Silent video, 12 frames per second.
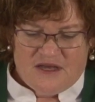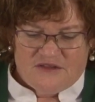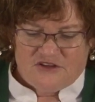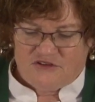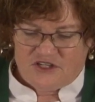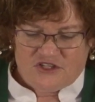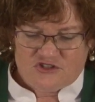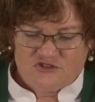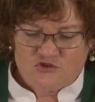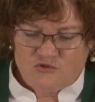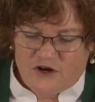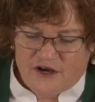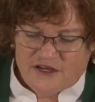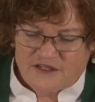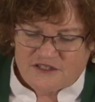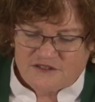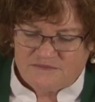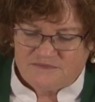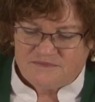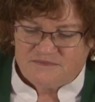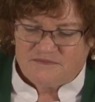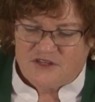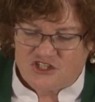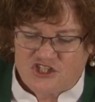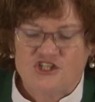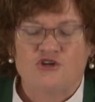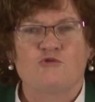They're intertwined. They share